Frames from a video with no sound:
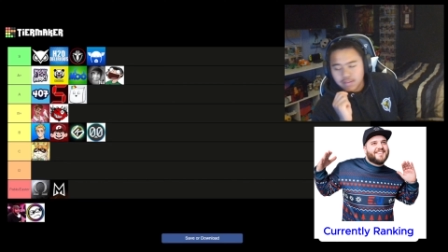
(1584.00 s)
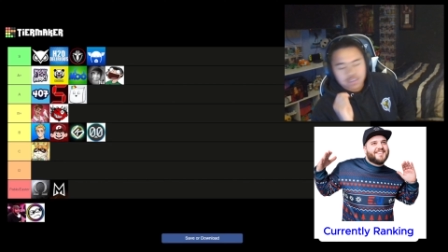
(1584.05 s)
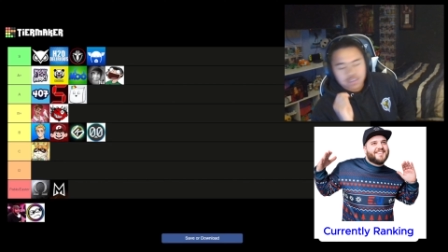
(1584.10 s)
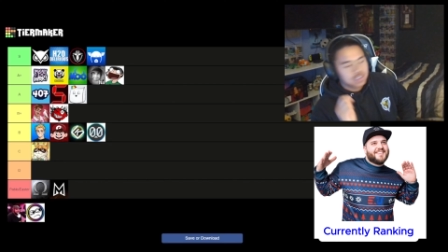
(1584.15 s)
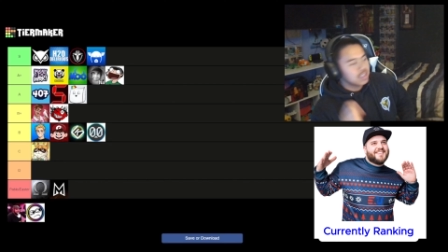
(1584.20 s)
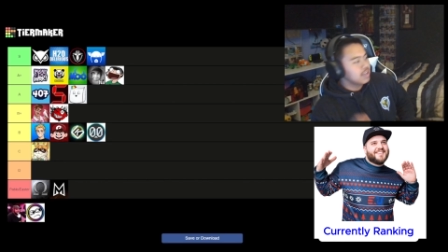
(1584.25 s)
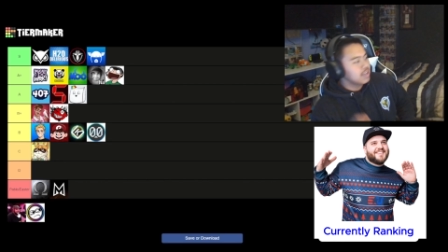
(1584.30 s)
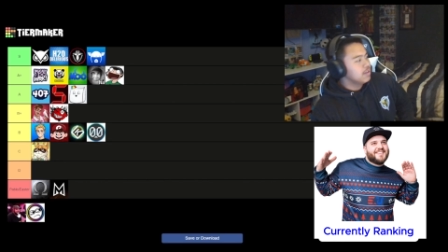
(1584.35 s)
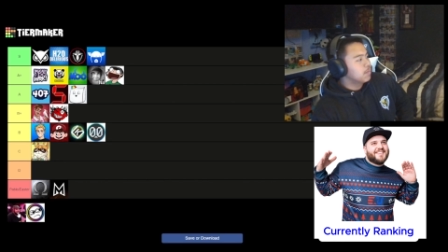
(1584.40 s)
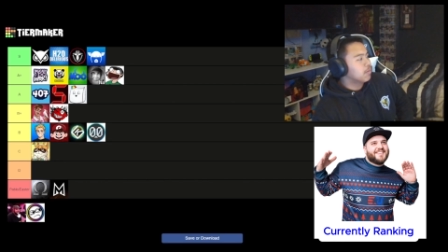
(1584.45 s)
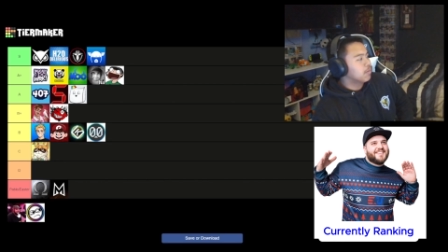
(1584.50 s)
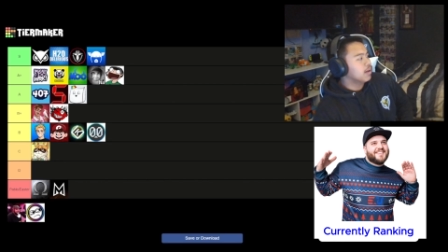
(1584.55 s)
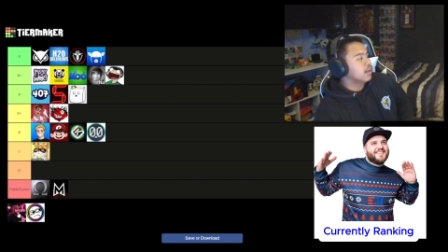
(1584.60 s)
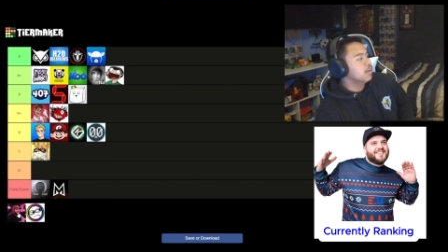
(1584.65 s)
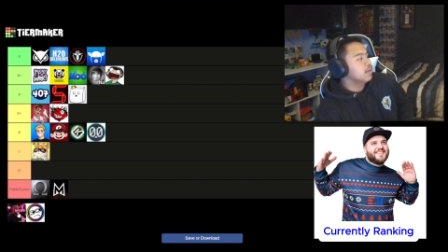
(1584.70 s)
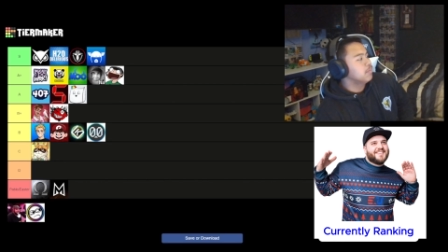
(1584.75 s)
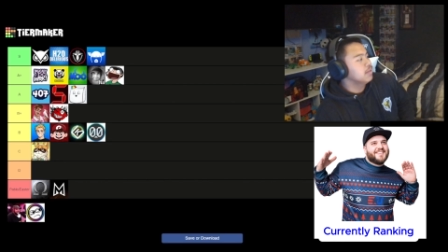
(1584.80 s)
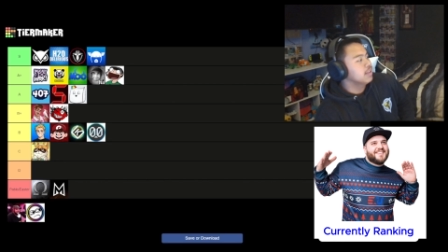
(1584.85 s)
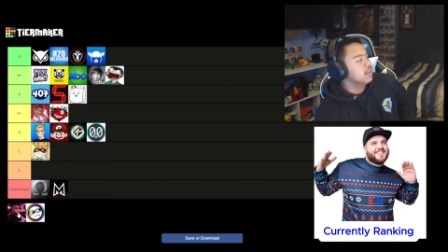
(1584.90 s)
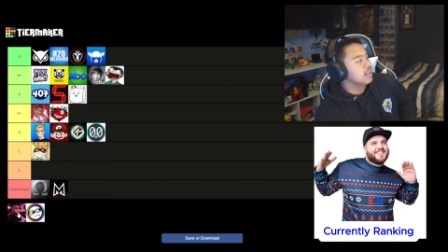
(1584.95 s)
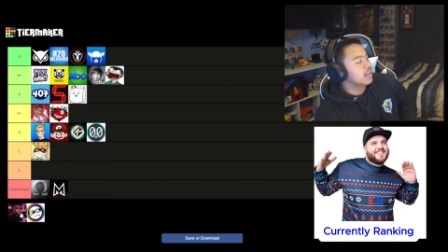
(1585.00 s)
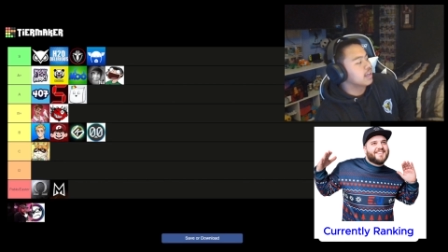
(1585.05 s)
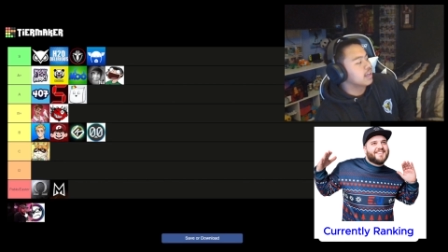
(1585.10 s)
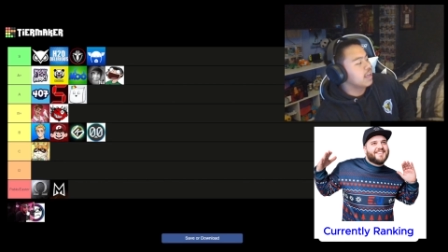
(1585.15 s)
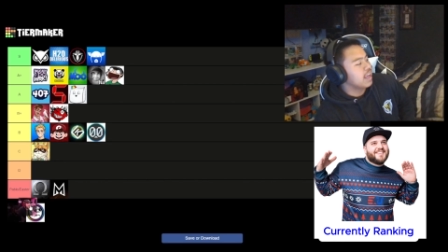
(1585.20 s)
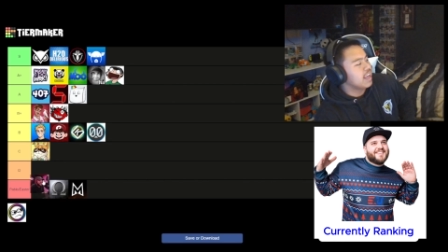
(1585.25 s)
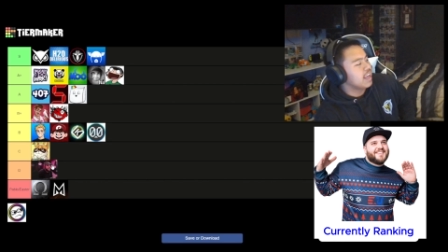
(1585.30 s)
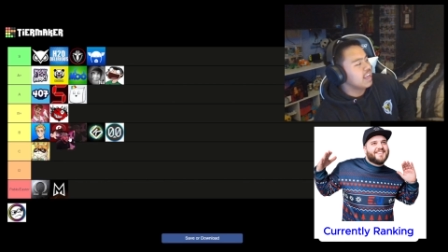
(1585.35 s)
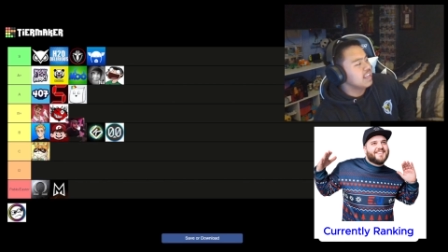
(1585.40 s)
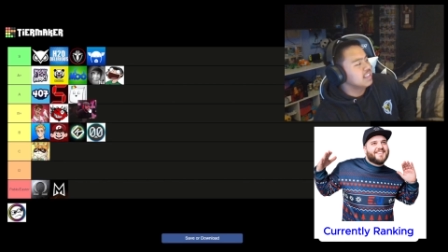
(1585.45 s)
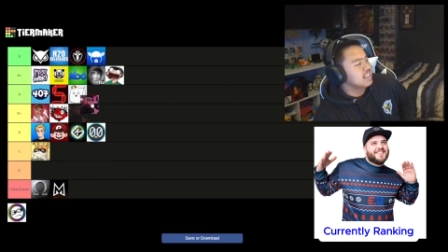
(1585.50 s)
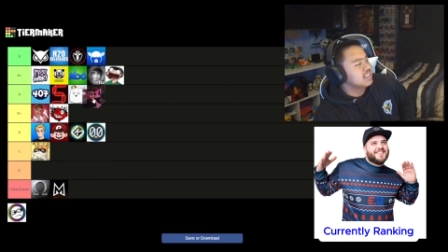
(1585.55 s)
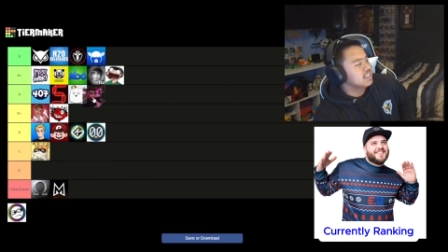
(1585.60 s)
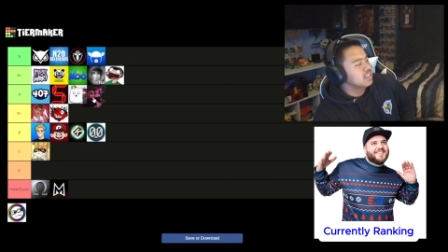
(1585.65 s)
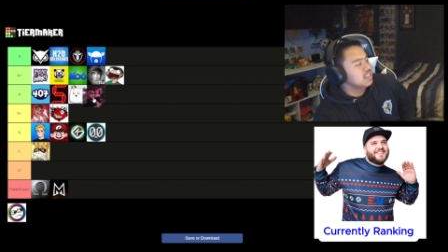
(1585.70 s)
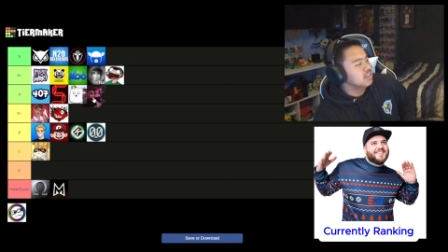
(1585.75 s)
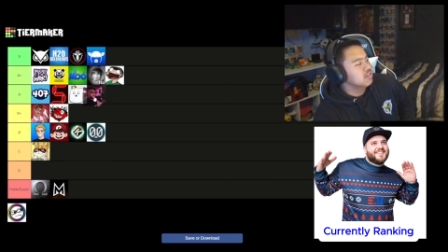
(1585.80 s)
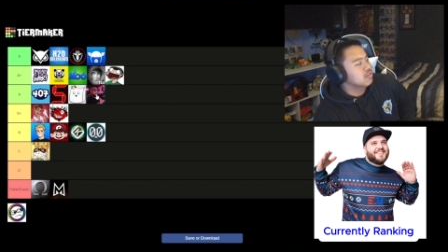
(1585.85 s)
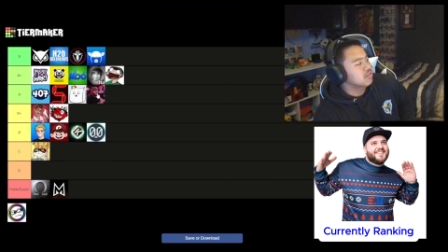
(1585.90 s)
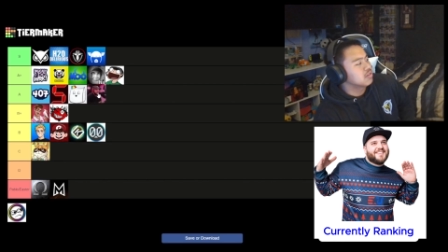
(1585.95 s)
say he'd probably be like a A
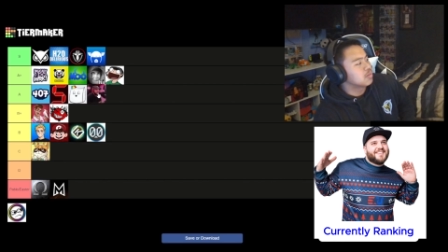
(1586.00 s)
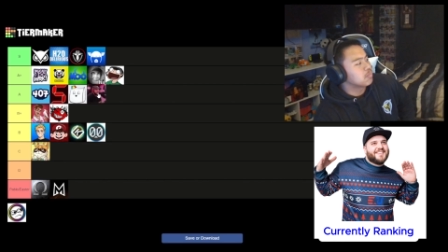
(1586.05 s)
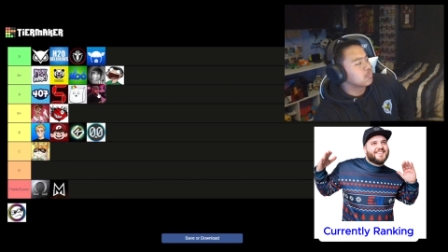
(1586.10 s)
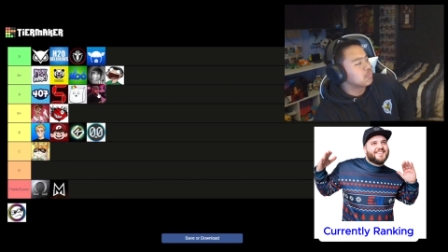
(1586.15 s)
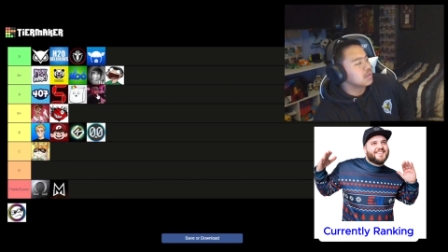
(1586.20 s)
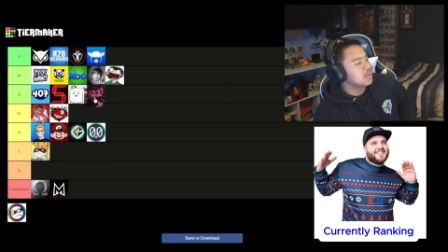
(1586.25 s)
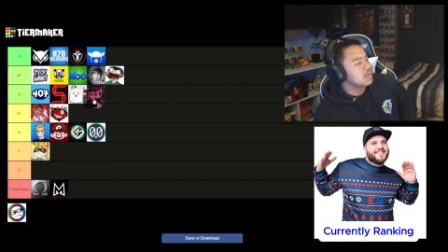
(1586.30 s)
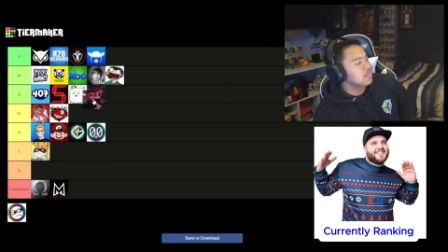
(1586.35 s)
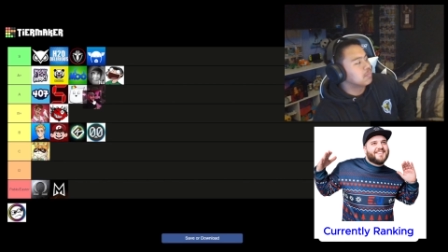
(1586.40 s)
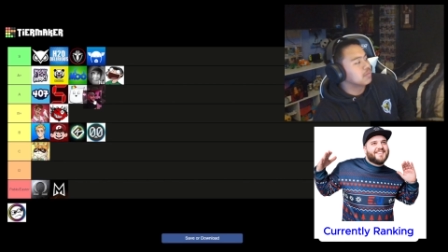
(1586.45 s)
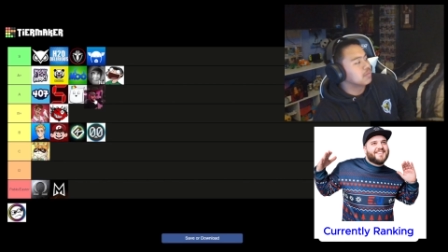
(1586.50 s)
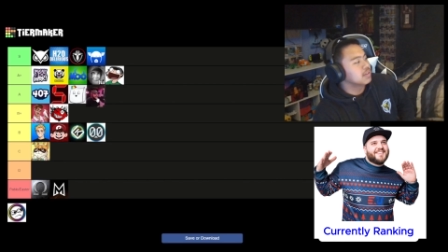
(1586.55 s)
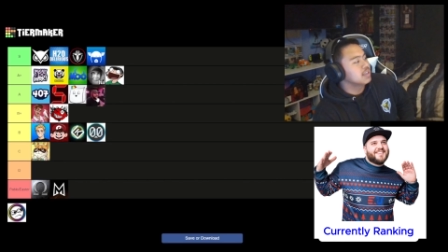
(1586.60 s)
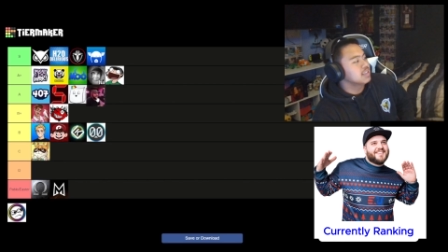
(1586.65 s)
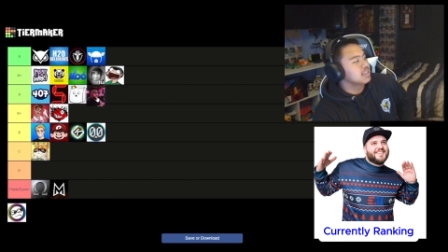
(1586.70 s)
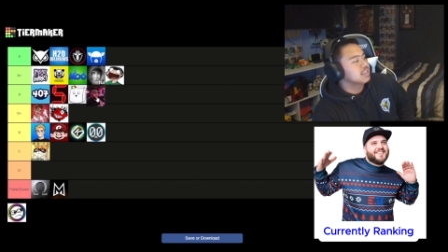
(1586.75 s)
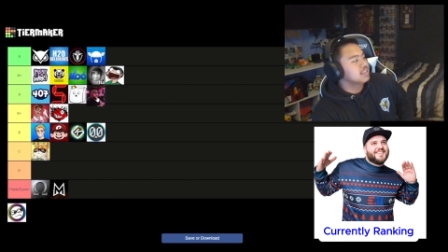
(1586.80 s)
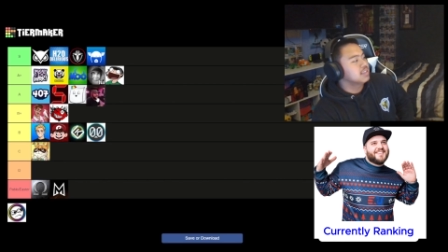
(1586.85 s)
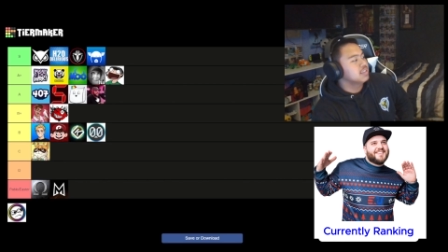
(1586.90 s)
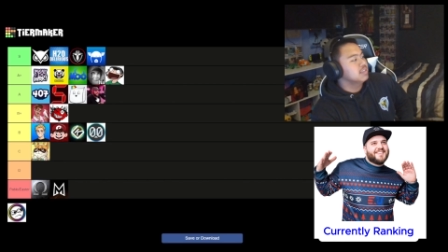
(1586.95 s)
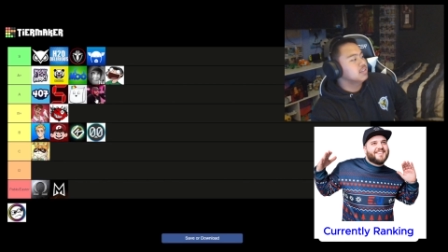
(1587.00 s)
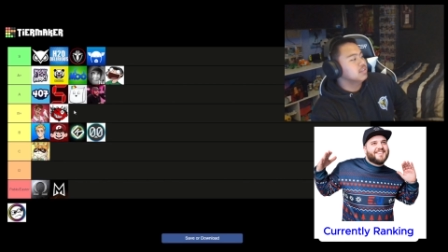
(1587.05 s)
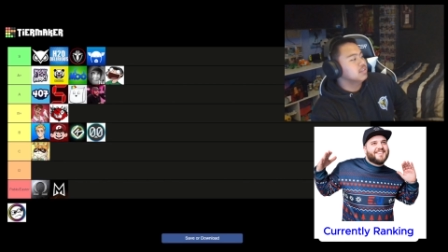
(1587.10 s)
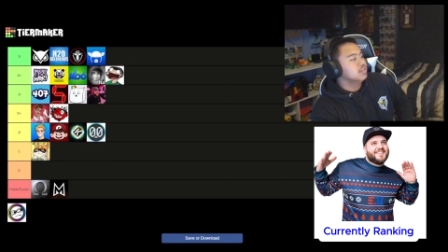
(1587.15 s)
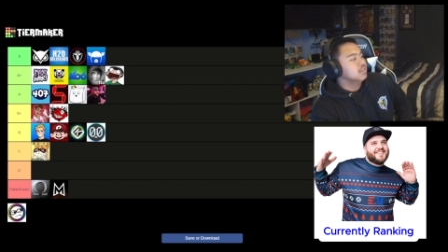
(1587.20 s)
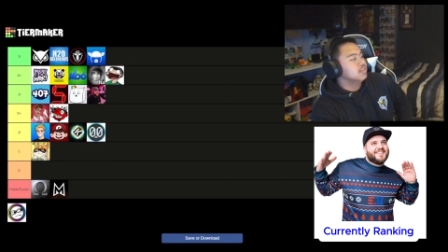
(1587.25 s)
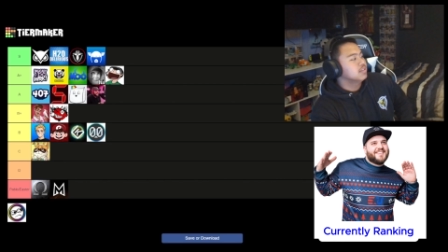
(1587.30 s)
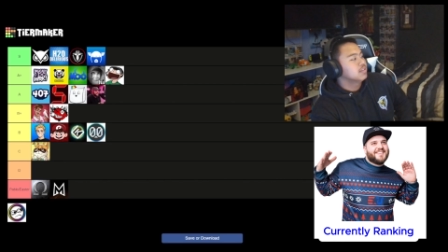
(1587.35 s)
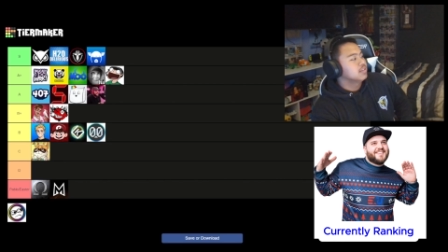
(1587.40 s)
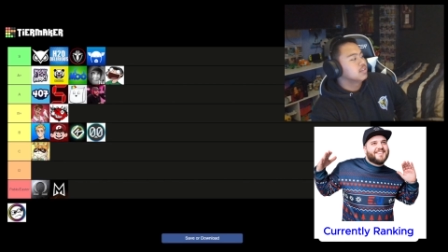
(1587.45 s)
tier or a B plus tier.